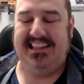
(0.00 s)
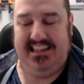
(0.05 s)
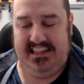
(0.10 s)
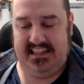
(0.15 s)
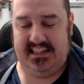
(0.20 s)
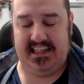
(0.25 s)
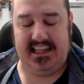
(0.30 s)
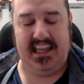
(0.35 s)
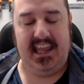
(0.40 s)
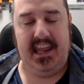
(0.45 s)

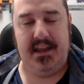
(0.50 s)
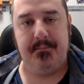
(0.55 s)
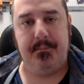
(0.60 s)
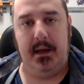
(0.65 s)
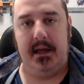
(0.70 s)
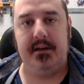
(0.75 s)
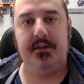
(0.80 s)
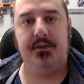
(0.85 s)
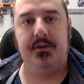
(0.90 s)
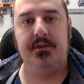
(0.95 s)
get a
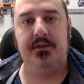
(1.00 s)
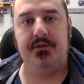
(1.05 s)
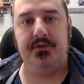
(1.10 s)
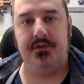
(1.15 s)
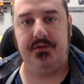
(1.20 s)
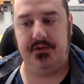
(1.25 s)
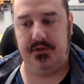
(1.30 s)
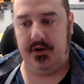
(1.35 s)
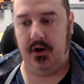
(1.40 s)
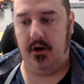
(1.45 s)
better
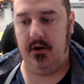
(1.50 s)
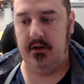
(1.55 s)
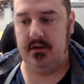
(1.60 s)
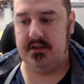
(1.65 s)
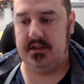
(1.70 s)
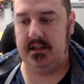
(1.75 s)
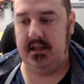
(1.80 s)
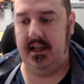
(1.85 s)
start.